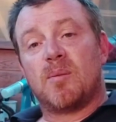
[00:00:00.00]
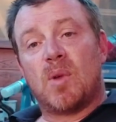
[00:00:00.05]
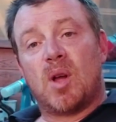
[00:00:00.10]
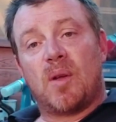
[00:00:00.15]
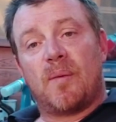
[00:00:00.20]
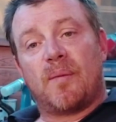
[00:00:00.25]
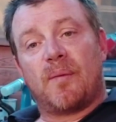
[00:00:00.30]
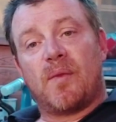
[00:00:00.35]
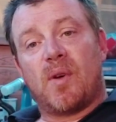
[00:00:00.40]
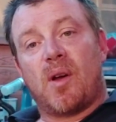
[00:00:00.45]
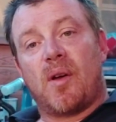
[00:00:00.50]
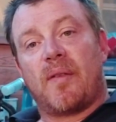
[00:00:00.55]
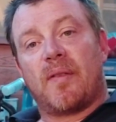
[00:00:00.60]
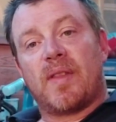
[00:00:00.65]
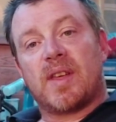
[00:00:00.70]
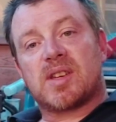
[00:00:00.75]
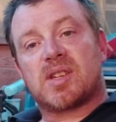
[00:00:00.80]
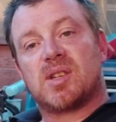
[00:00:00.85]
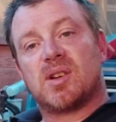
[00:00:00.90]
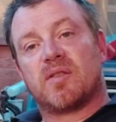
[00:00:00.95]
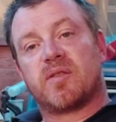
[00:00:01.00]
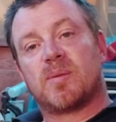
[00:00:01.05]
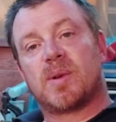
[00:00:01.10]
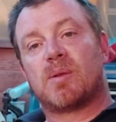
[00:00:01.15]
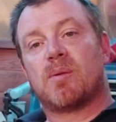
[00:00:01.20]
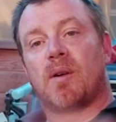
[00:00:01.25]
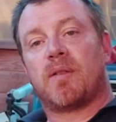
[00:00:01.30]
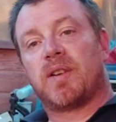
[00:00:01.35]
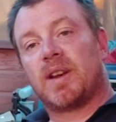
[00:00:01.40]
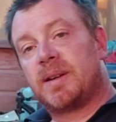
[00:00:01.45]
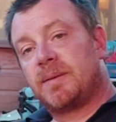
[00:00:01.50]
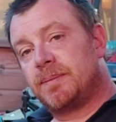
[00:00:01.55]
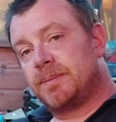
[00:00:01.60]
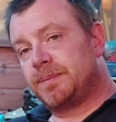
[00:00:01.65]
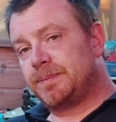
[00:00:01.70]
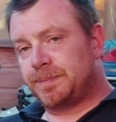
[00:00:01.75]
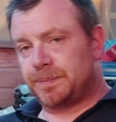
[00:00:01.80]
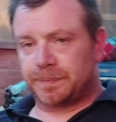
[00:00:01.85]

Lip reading: But right, that's enough of me waffling.